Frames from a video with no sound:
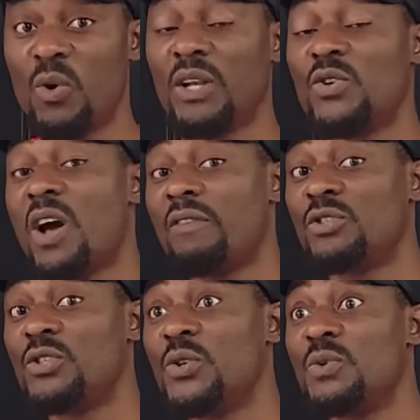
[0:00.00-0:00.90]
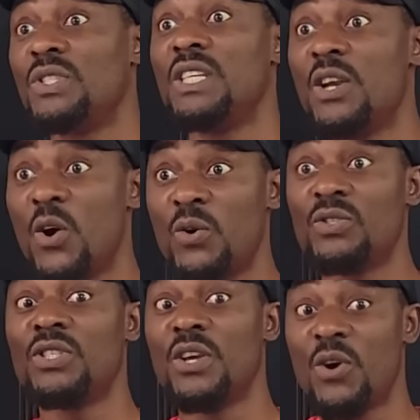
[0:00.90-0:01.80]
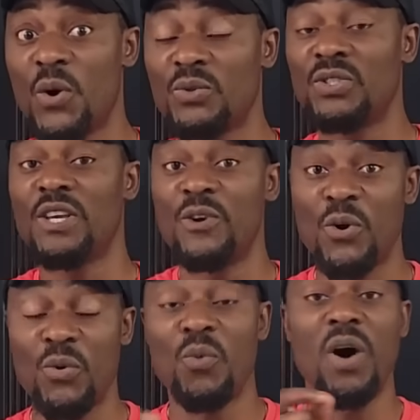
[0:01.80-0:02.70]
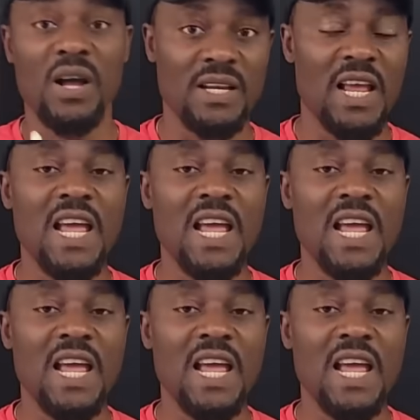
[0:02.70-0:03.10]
well, you have to do 0, 0, 0, 1.